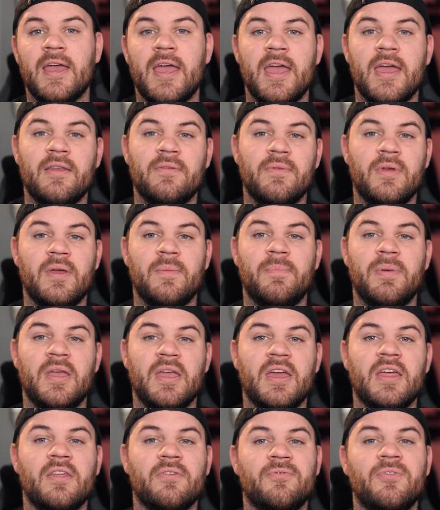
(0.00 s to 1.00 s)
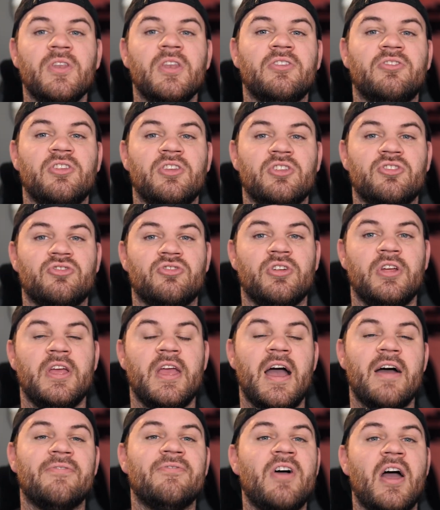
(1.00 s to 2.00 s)
And being in the fitness
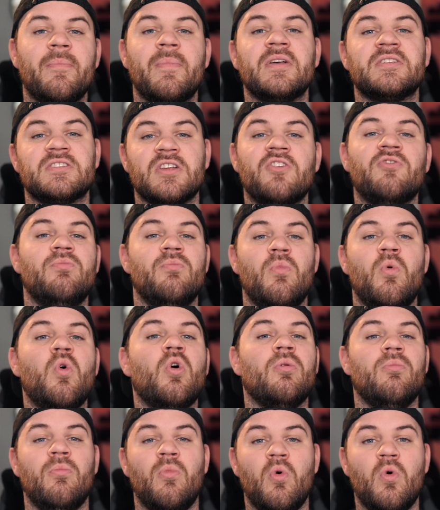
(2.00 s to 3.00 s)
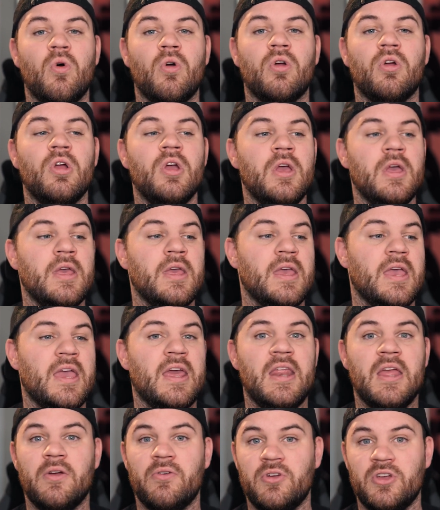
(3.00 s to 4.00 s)
industry, I find myself more and more
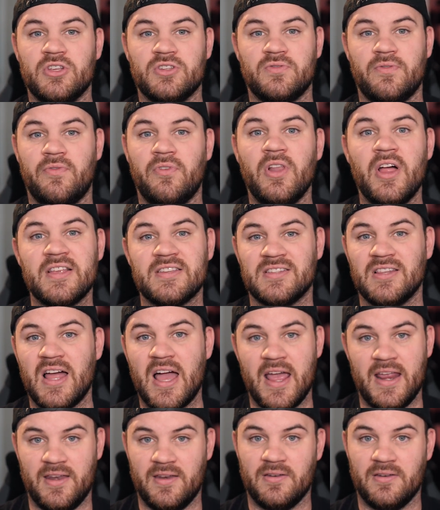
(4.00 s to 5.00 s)
in areas of less light.